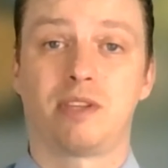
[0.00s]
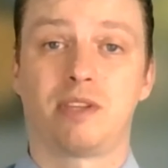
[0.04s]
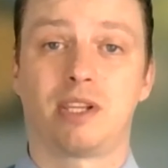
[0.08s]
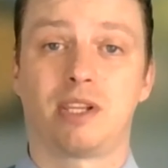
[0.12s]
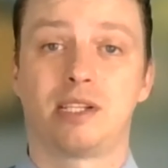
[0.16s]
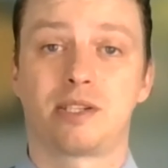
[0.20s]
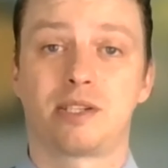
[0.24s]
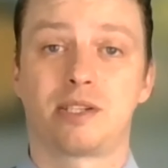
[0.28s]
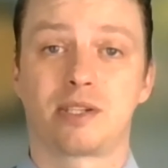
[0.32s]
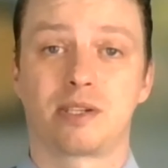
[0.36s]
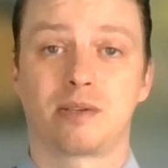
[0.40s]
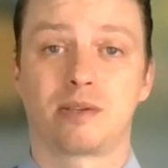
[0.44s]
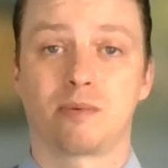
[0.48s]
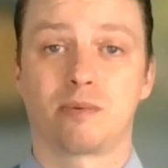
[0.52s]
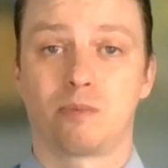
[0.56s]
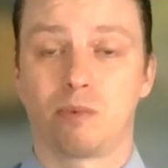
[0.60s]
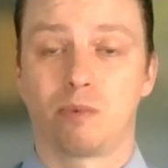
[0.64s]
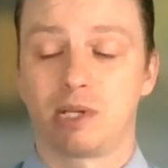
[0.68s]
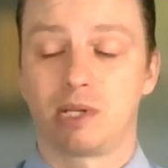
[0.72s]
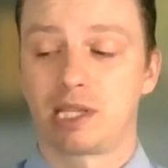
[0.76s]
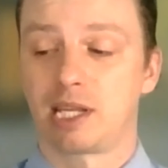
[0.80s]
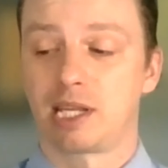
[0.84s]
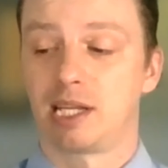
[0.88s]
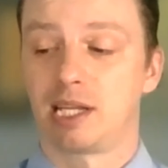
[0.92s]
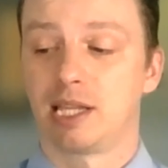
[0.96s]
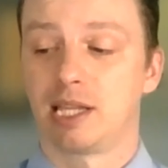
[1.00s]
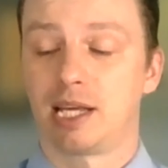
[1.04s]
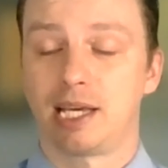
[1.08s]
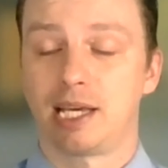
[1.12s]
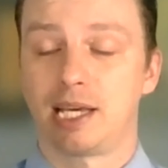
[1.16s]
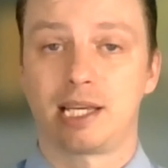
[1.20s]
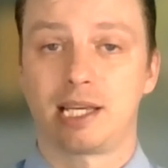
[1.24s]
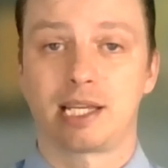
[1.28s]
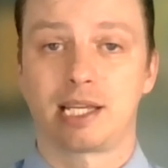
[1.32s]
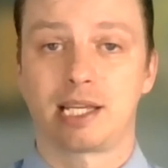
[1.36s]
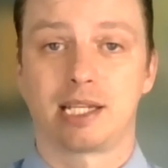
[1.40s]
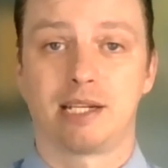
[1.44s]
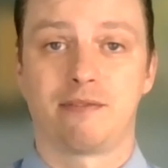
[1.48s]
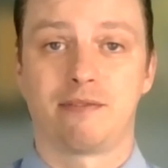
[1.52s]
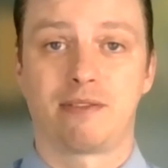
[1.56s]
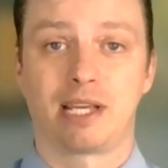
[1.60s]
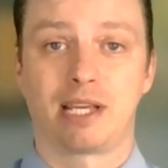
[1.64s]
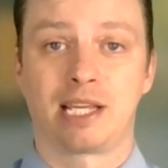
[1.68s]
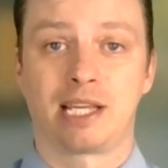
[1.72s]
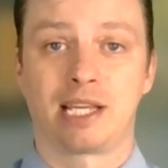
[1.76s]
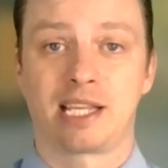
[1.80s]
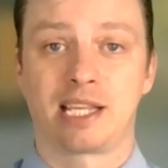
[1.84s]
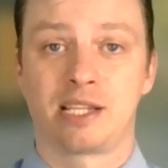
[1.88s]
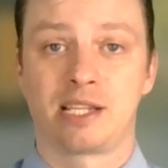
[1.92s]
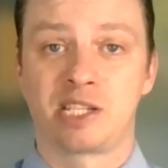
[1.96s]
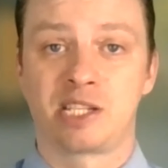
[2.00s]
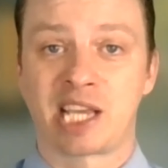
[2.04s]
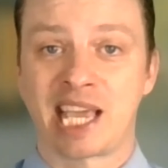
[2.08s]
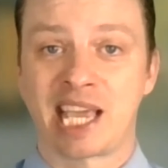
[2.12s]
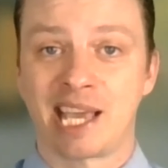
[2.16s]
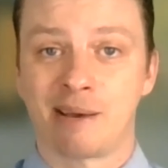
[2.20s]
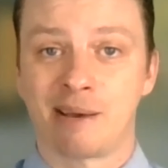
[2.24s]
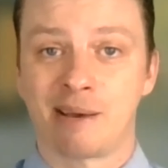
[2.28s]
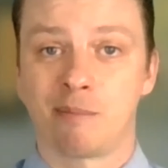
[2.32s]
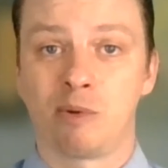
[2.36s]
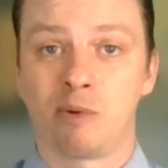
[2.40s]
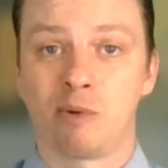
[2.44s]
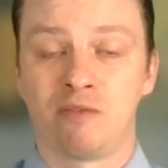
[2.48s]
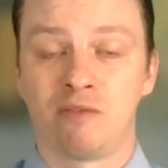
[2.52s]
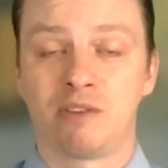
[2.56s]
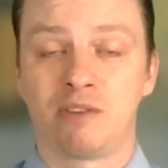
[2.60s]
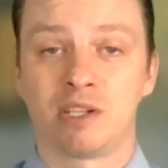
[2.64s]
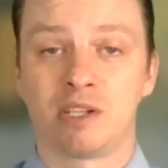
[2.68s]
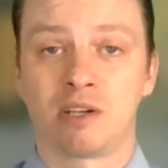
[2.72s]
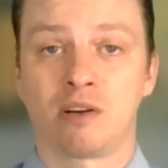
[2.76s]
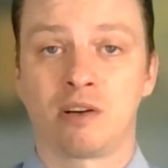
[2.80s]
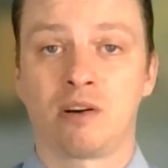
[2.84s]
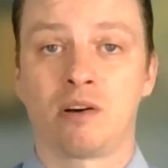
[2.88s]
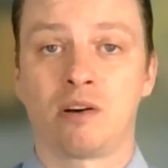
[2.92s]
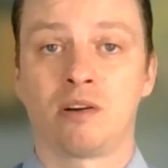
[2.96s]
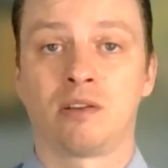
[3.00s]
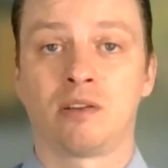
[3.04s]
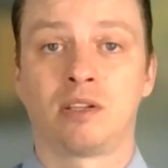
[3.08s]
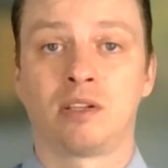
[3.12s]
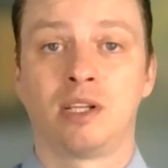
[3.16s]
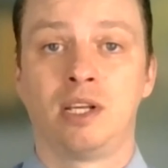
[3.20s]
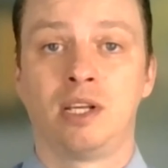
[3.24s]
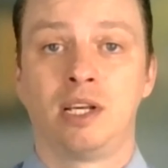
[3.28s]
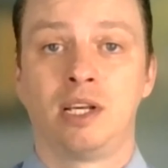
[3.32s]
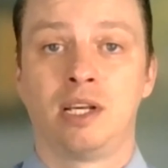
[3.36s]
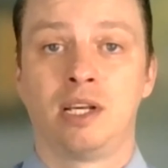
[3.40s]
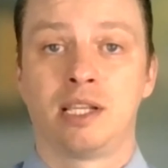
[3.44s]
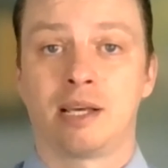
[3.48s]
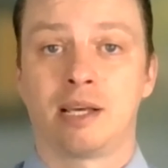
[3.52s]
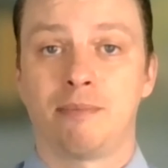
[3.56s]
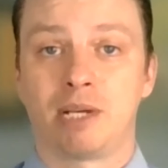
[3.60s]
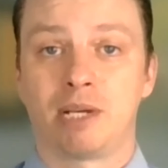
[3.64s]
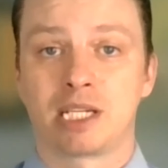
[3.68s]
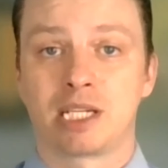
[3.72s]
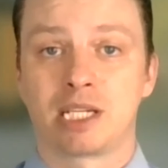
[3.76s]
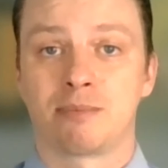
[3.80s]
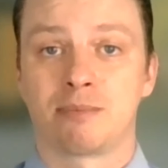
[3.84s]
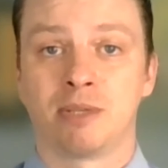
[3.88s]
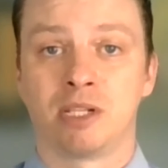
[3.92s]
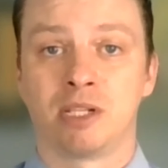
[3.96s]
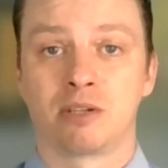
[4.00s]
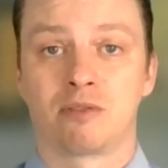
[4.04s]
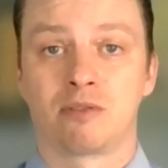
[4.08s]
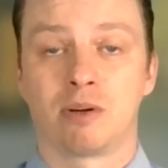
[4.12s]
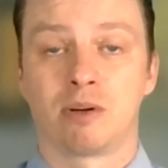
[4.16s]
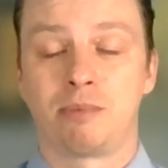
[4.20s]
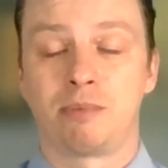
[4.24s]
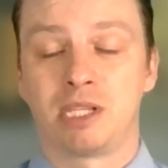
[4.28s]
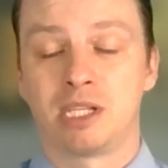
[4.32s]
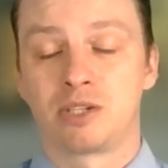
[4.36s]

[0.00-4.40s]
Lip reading: That's what they like. And if they can't move at all, that makes them a little grumpy.